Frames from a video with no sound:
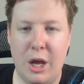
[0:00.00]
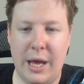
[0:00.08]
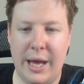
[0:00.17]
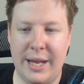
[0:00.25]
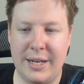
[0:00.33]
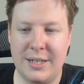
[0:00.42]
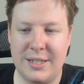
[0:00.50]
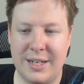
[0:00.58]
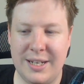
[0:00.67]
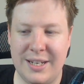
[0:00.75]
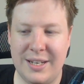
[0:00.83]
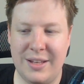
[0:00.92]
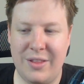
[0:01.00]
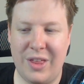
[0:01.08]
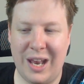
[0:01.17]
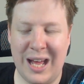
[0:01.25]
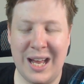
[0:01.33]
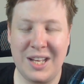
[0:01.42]
And the
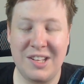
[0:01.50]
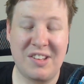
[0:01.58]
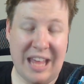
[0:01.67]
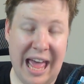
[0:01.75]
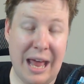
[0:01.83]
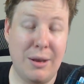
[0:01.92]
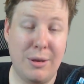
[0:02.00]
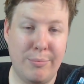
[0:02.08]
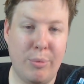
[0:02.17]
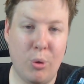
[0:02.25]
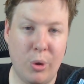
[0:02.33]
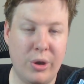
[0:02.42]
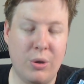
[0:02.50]
Lara Gnaeus can board